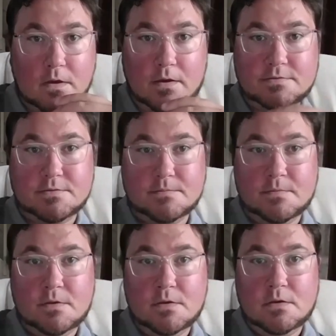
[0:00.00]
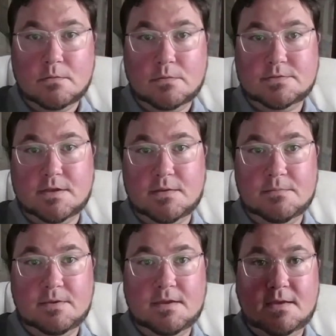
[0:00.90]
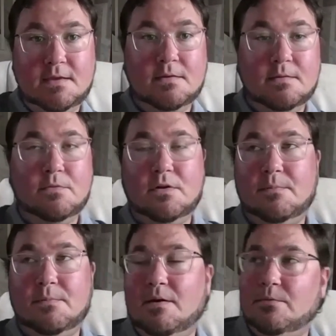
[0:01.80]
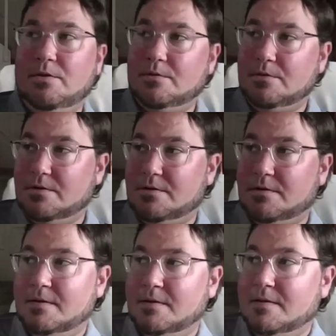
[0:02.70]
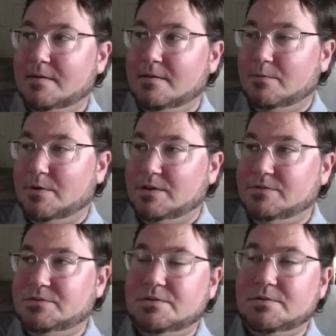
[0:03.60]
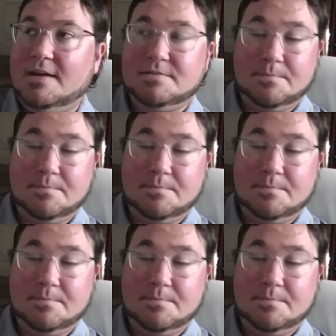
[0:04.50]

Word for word: Awesome. Well, tell me more about your what you do as a